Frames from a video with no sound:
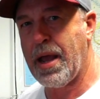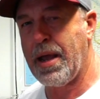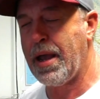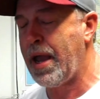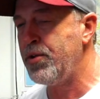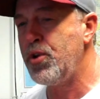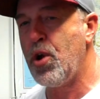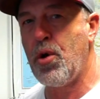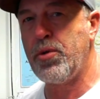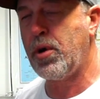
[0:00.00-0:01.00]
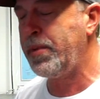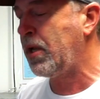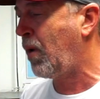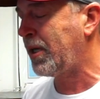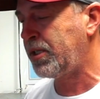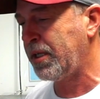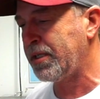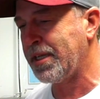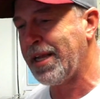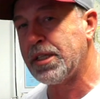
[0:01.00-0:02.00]
I know there'll be
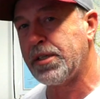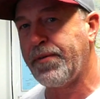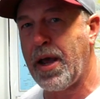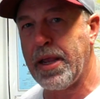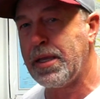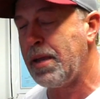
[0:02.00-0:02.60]
questions, and that's fine.